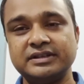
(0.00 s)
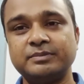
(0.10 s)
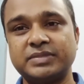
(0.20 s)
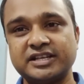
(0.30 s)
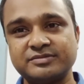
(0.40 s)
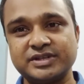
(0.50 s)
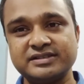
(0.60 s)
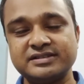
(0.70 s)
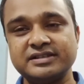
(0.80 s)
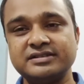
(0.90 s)
Plasma
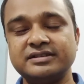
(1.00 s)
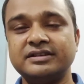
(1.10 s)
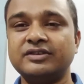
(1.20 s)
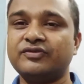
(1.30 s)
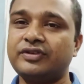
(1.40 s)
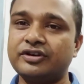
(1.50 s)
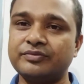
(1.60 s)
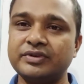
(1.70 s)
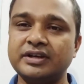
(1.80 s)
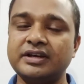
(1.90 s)
state
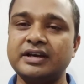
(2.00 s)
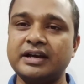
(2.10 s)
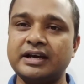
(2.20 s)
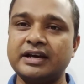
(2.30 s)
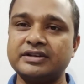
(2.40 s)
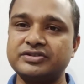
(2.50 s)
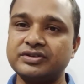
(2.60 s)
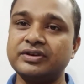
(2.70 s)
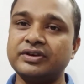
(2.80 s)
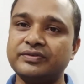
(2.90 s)
formed at
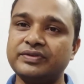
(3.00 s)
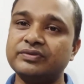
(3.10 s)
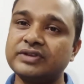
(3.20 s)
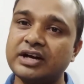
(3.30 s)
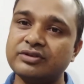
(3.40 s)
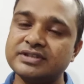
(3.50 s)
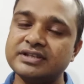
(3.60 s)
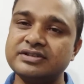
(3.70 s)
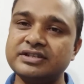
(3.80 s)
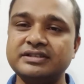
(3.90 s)

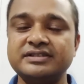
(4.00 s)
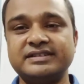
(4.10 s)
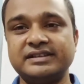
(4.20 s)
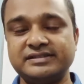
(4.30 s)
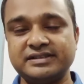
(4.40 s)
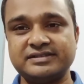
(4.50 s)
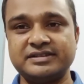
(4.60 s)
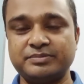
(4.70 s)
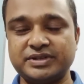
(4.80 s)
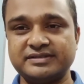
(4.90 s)
5000 degrees Celsius
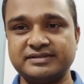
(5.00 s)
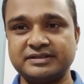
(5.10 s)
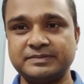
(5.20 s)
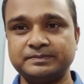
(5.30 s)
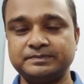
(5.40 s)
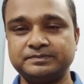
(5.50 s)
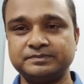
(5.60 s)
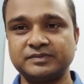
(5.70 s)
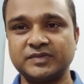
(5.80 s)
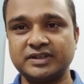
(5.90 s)
temperature.
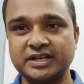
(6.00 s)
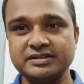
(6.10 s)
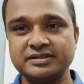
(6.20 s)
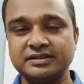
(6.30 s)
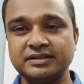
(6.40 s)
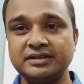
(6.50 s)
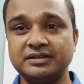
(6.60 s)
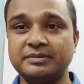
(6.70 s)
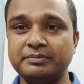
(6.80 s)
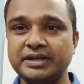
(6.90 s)
Right?
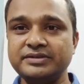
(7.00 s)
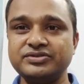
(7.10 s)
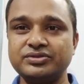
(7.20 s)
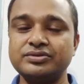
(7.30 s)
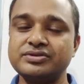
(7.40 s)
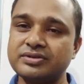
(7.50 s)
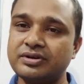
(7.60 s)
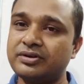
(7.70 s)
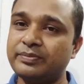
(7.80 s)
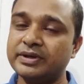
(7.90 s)
The main source
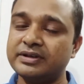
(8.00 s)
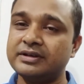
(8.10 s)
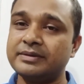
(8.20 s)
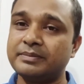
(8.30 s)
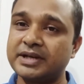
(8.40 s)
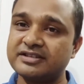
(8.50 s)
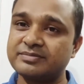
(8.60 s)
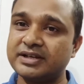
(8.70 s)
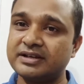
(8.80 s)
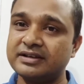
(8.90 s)
of
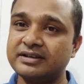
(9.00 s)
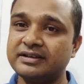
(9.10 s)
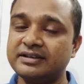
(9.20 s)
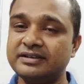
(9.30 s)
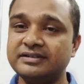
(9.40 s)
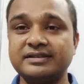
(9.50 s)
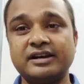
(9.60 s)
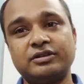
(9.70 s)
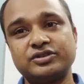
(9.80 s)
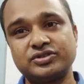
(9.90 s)
plasma is
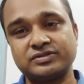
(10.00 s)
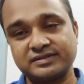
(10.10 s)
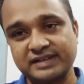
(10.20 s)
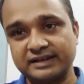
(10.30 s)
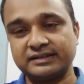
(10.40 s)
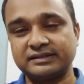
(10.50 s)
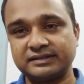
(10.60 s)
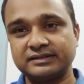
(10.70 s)
our sun.